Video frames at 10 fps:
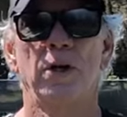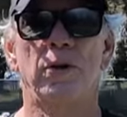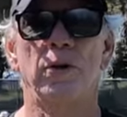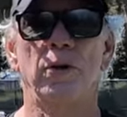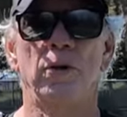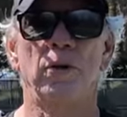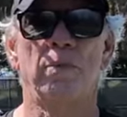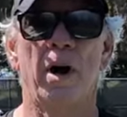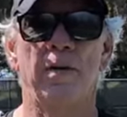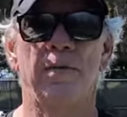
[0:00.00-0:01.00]
to
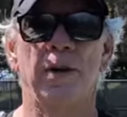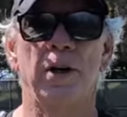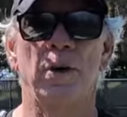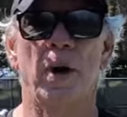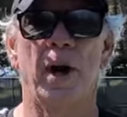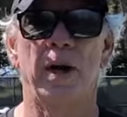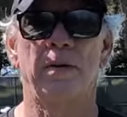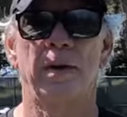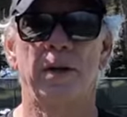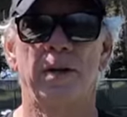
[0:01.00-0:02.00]
my video
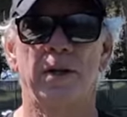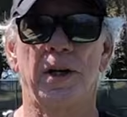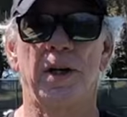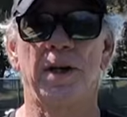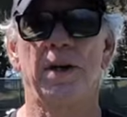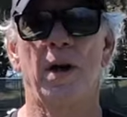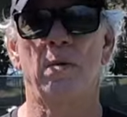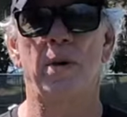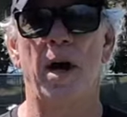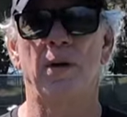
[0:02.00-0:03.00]
I did
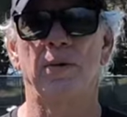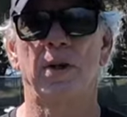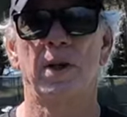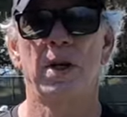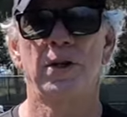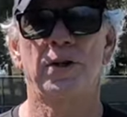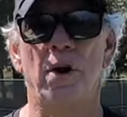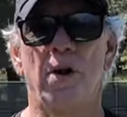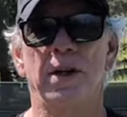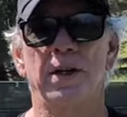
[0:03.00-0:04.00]
about
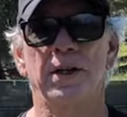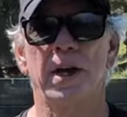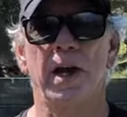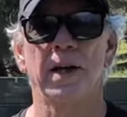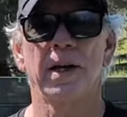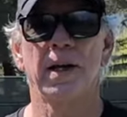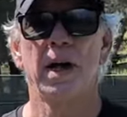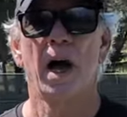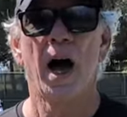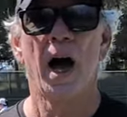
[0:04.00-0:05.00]
starting to take
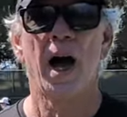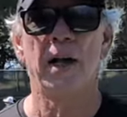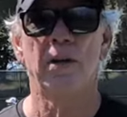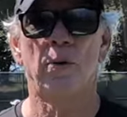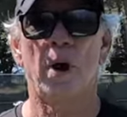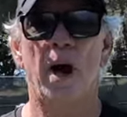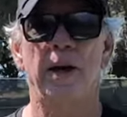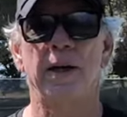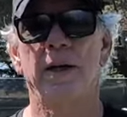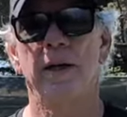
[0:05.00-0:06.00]

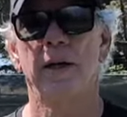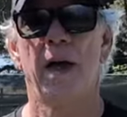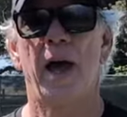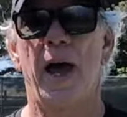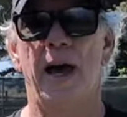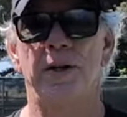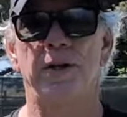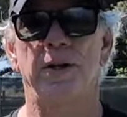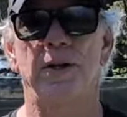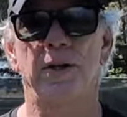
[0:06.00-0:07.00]
hyaluronic
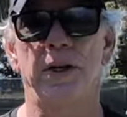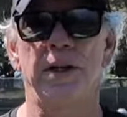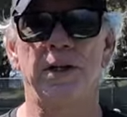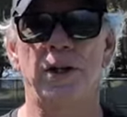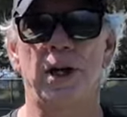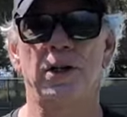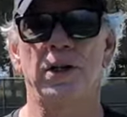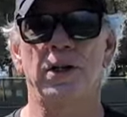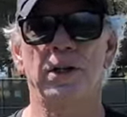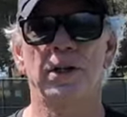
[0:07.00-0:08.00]
acid knee
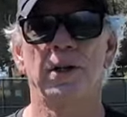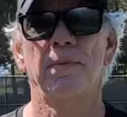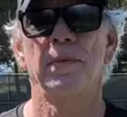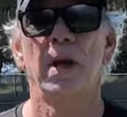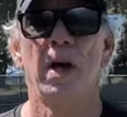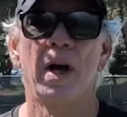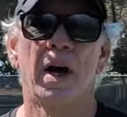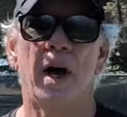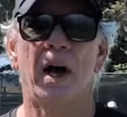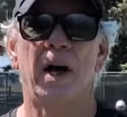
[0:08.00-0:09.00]
injections.
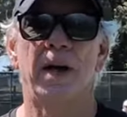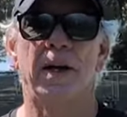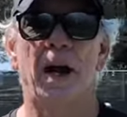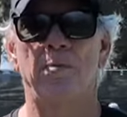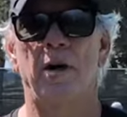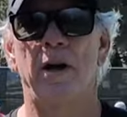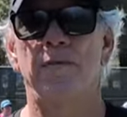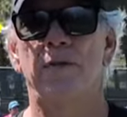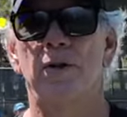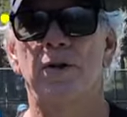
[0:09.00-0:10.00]
I got my
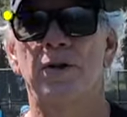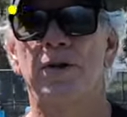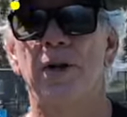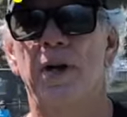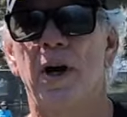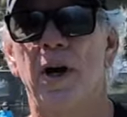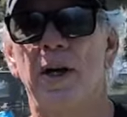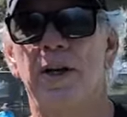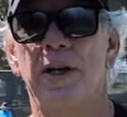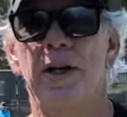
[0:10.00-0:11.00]
first
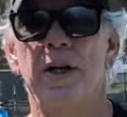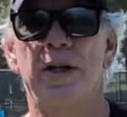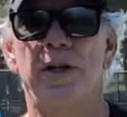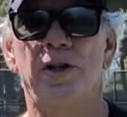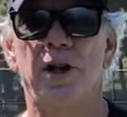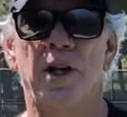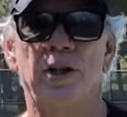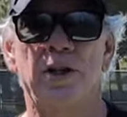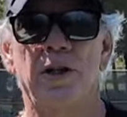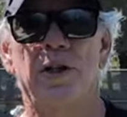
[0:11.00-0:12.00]
knee
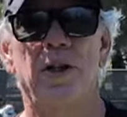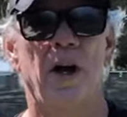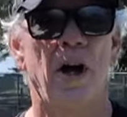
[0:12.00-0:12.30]
injection